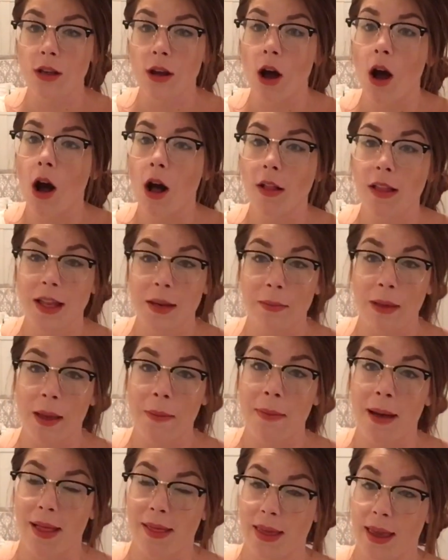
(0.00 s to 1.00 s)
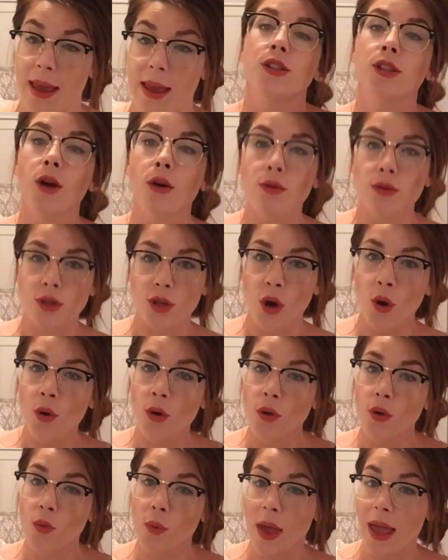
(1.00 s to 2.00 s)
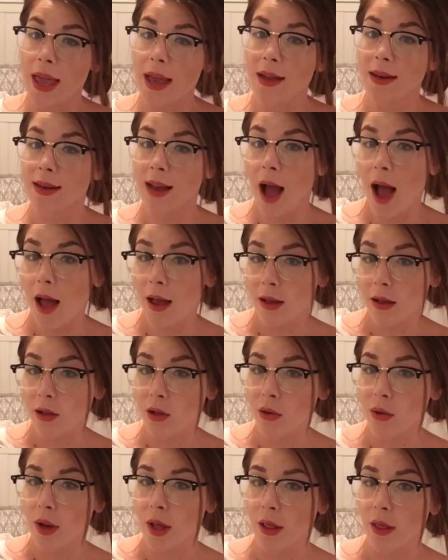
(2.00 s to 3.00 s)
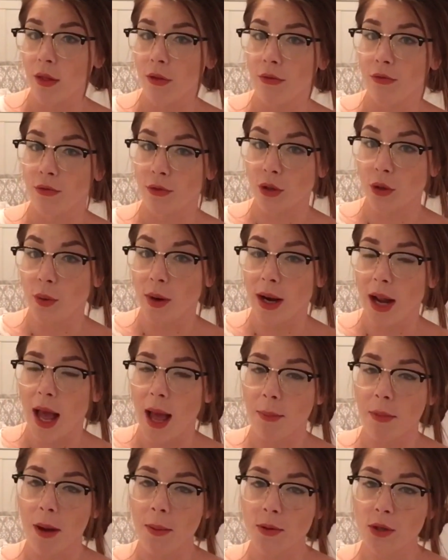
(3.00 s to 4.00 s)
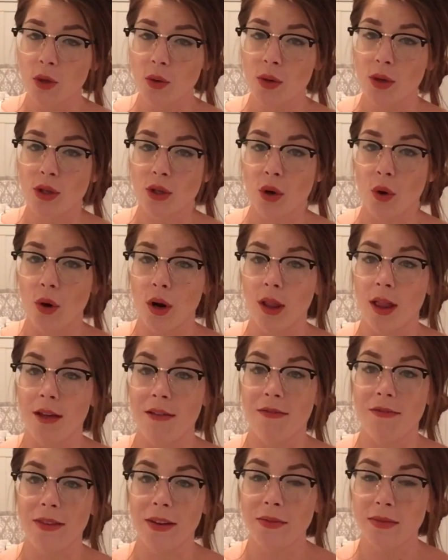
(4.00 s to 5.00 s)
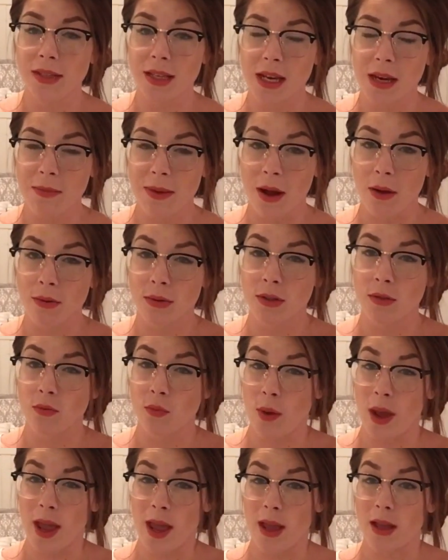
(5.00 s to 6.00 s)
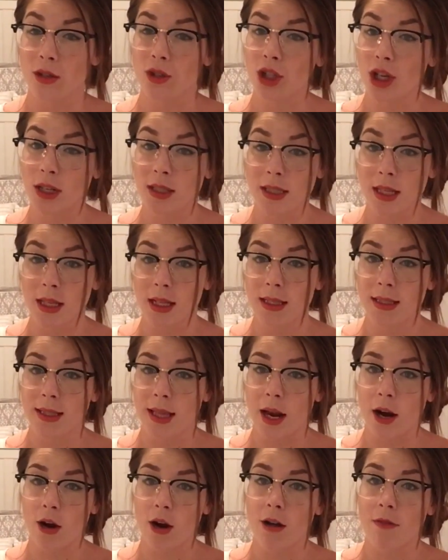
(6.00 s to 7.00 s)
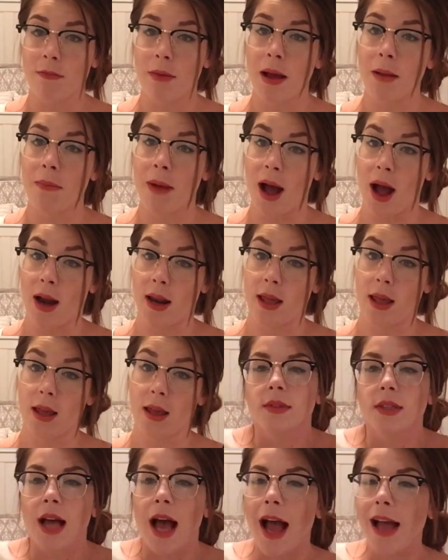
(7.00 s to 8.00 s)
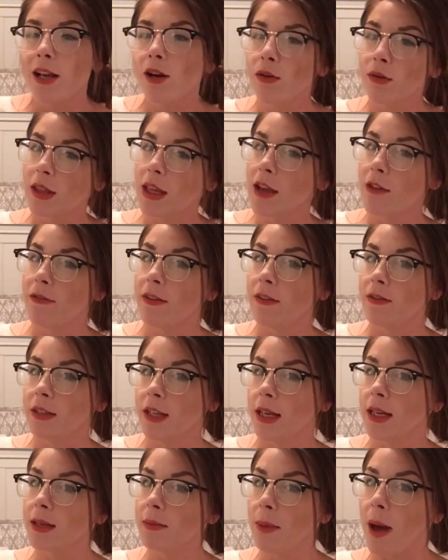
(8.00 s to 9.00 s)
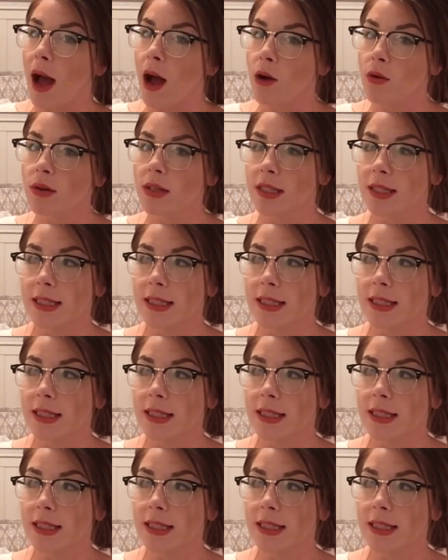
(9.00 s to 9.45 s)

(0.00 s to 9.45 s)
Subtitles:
all in my belly. So total weight, not including the fluid, I'm up to a total of 15 pounds of weight just in the center of my body. I don't think 15 pounds